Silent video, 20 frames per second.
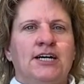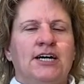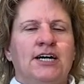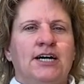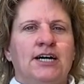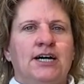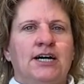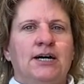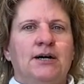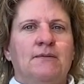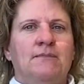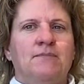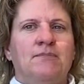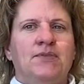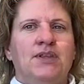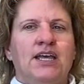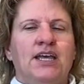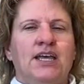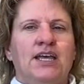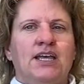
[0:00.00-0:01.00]

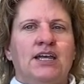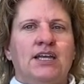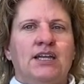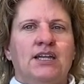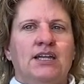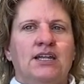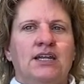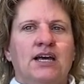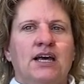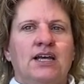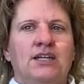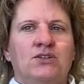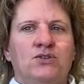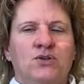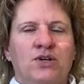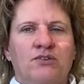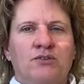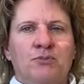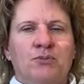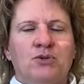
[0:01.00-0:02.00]
And I do
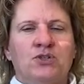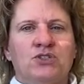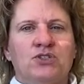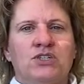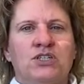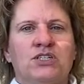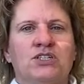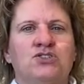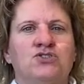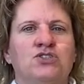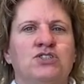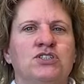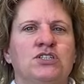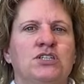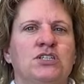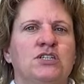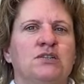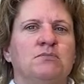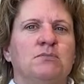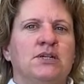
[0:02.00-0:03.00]
have a personal interest
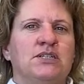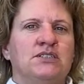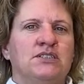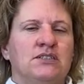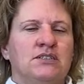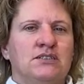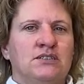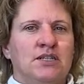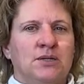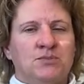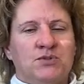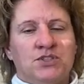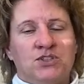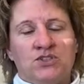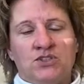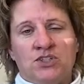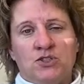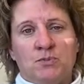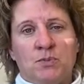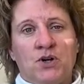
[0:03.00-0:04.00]
in it. My
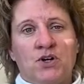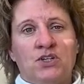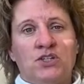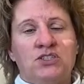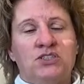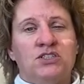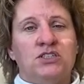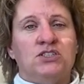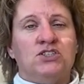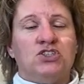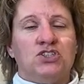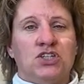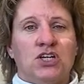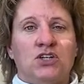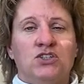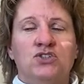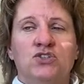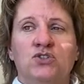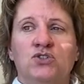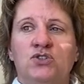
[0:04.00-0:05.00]
stepsister has Parkinson's. She
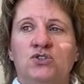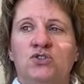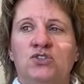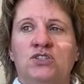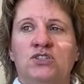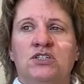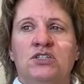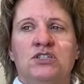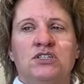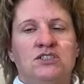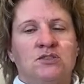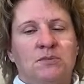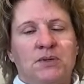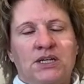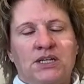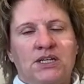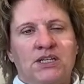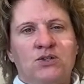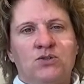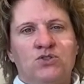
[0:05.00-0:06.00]
also uses it, and it's
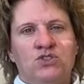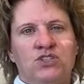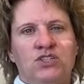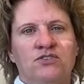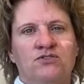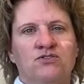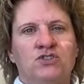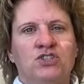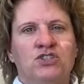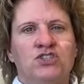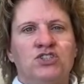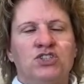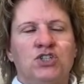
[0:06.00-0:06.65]
made a huge difference.